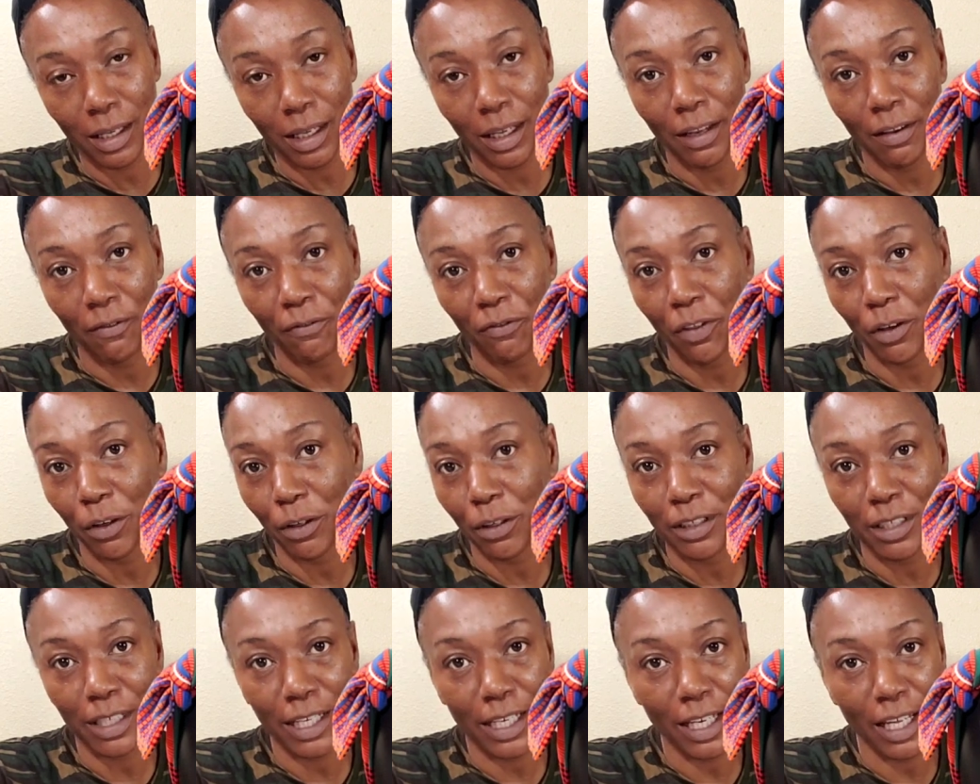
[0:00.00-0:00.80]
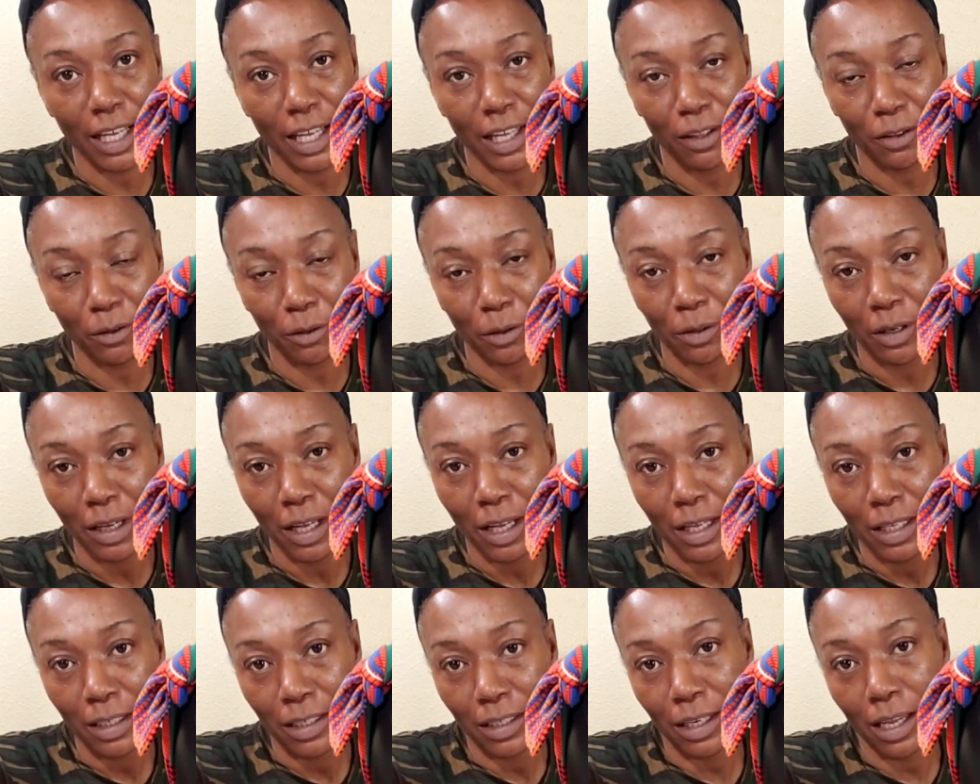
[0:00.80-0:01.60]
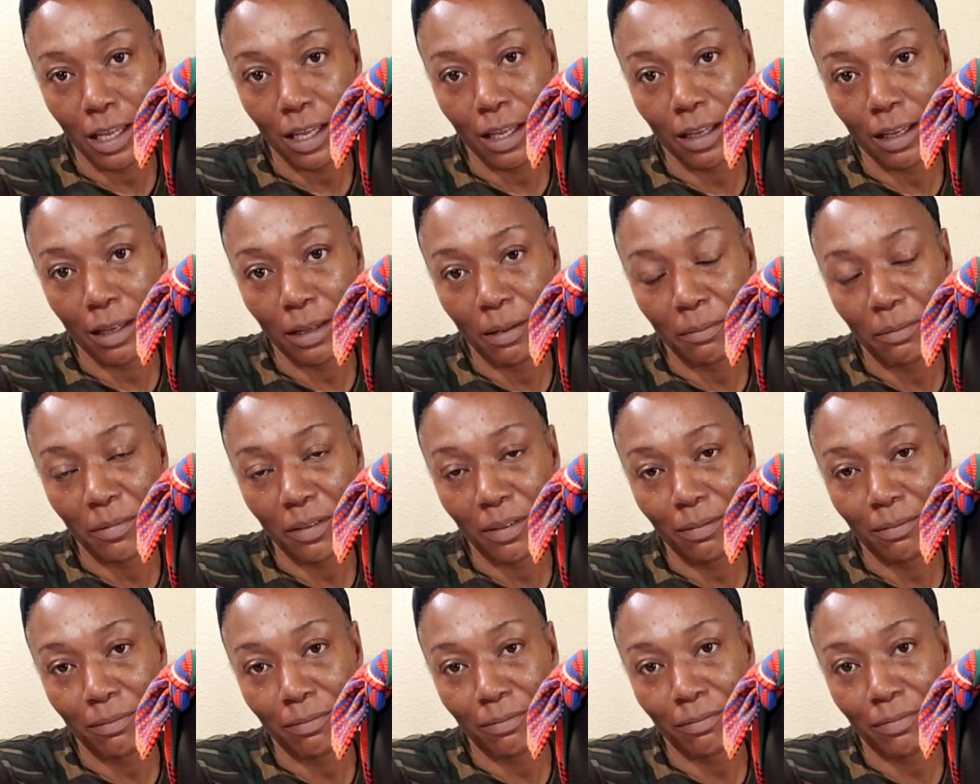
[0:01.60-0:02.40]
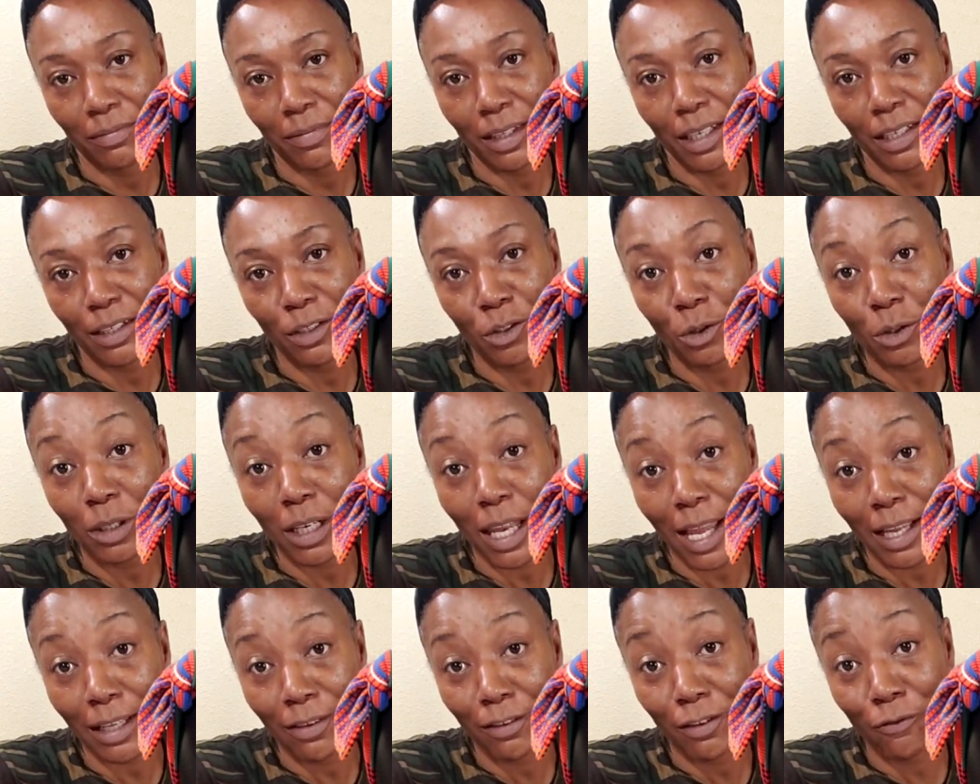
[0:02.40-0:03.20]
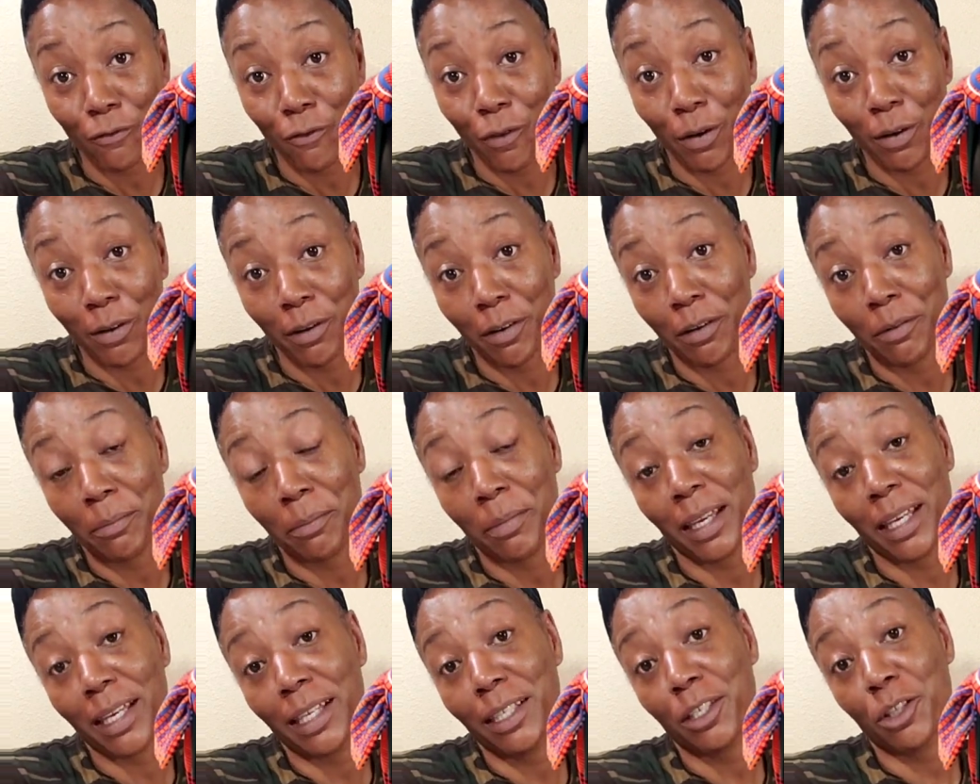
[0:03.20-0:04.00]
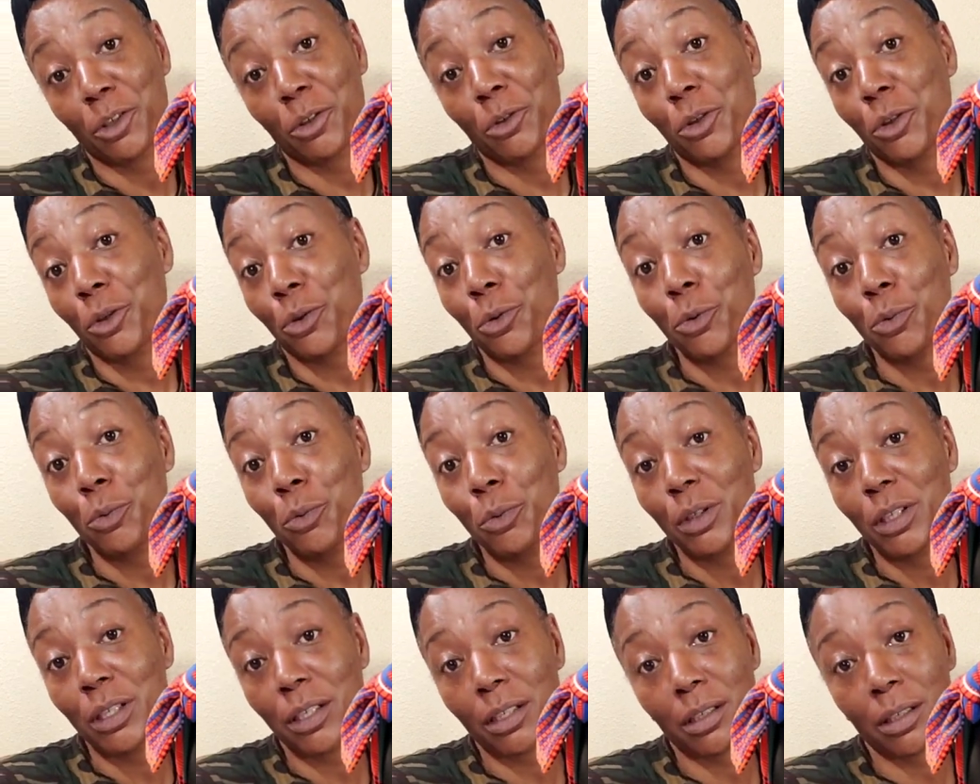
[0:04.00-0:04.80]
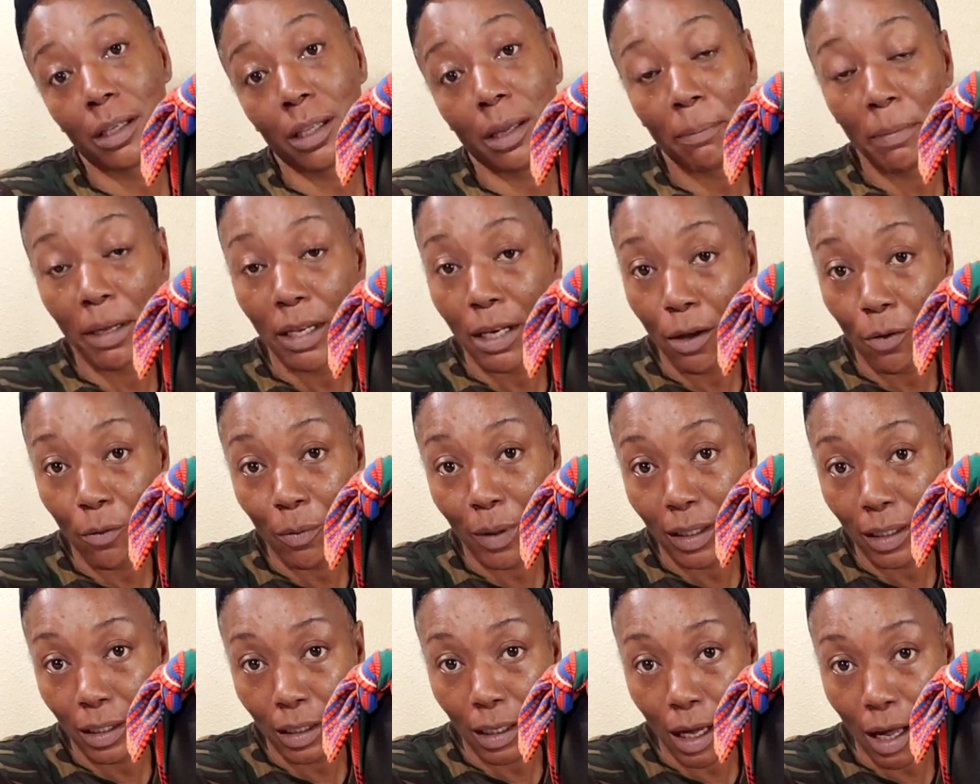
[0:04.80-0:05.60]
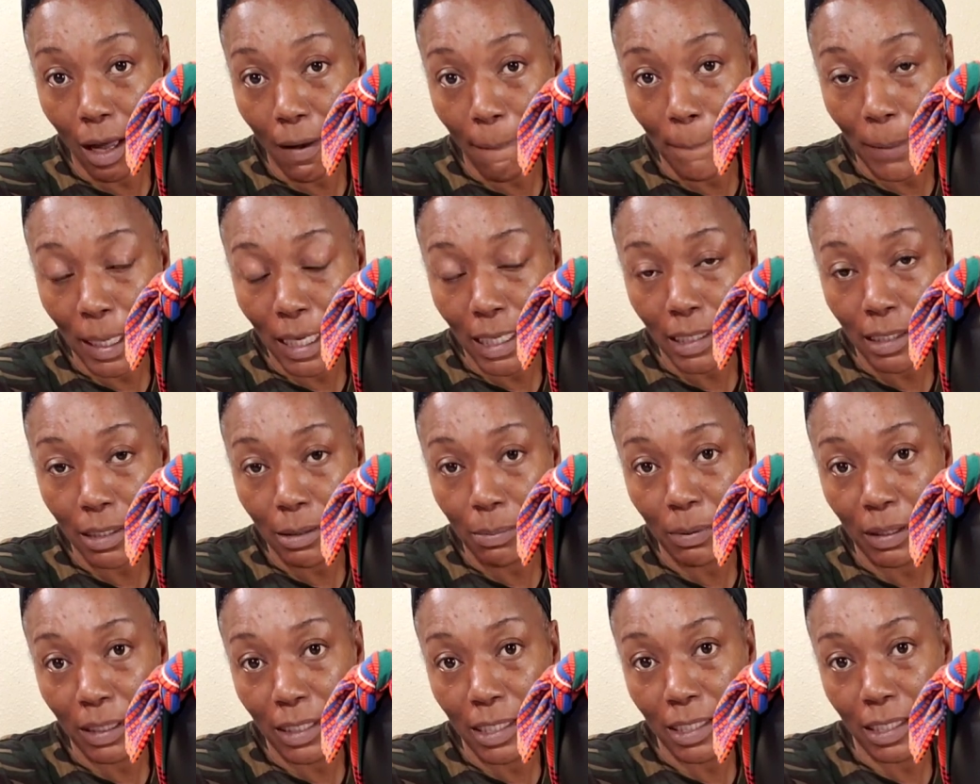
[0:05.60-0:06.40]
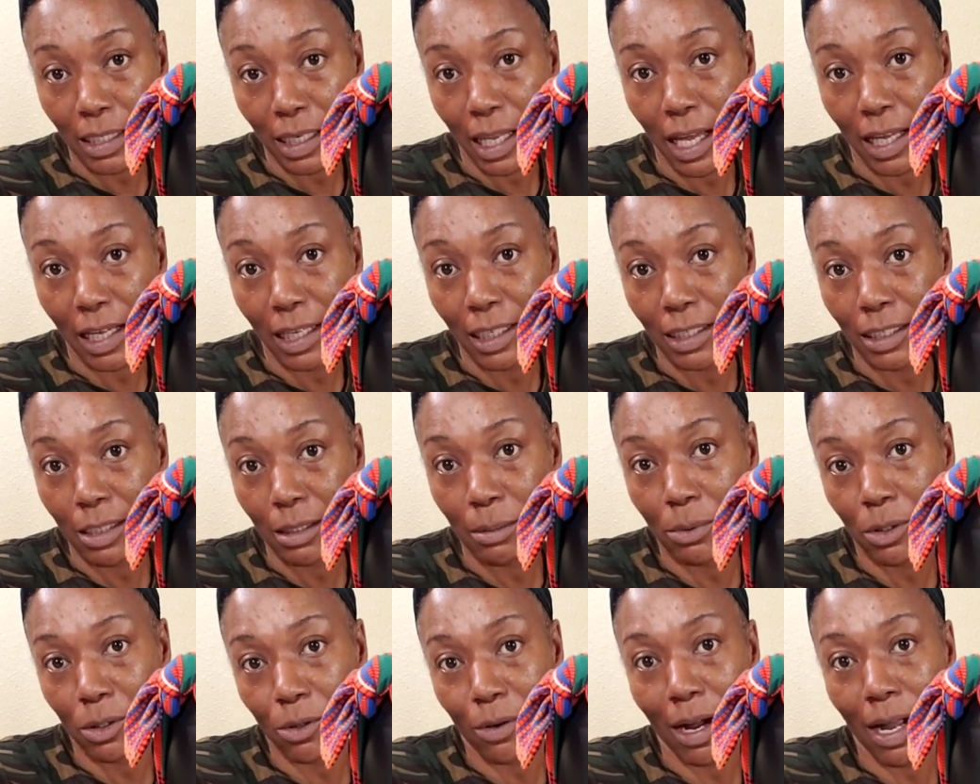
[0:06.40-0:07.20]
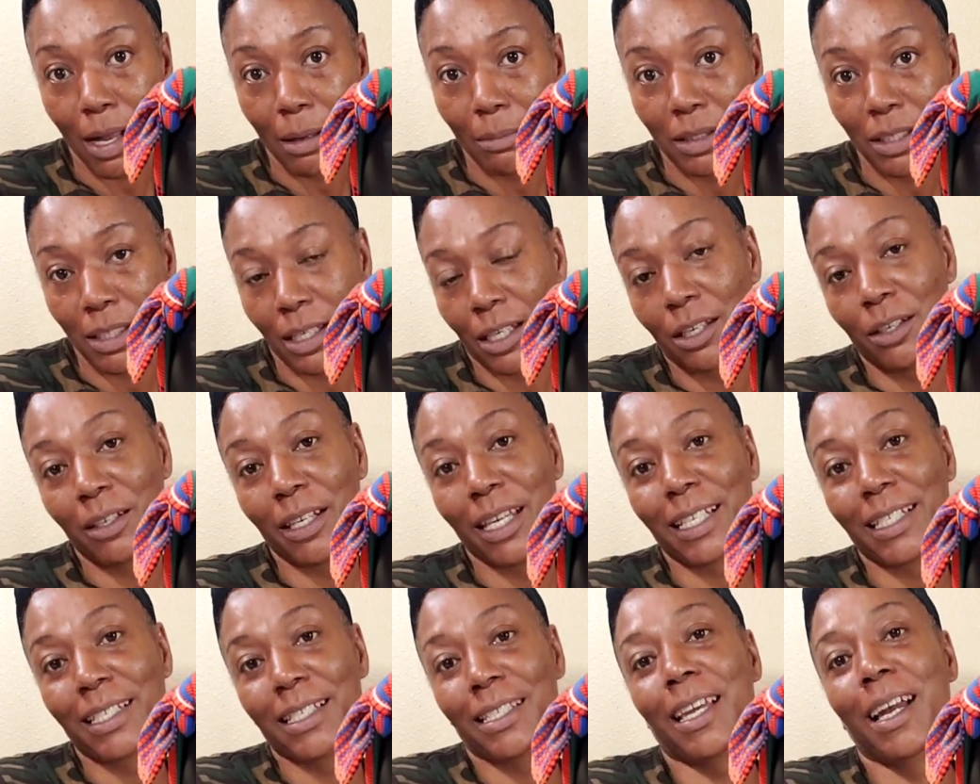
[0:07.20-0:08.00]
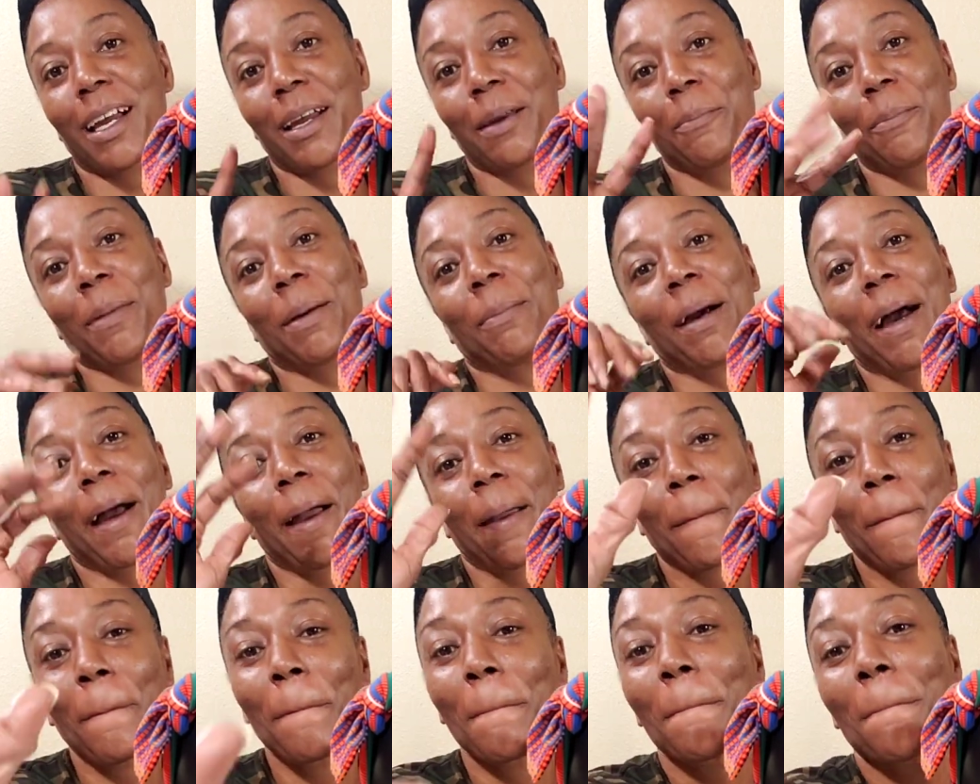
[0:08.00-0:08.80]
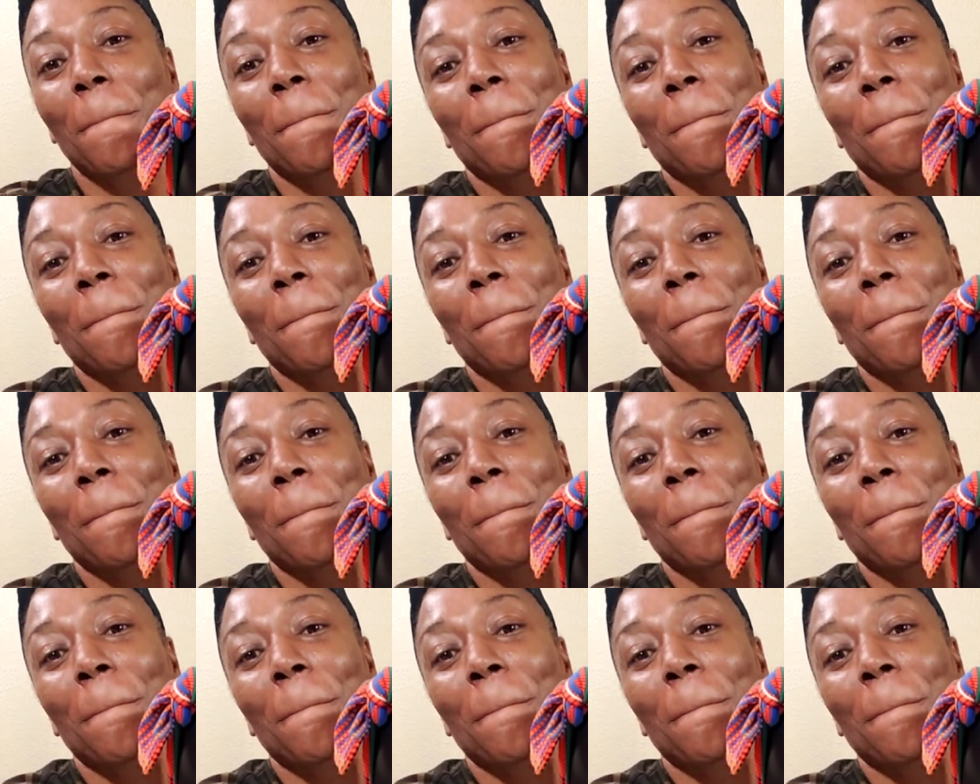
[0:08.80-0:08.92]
If there's any other things you'd like for me to do, just let me know in the comments. Please like and subscribe. See you next time. Bye-bye.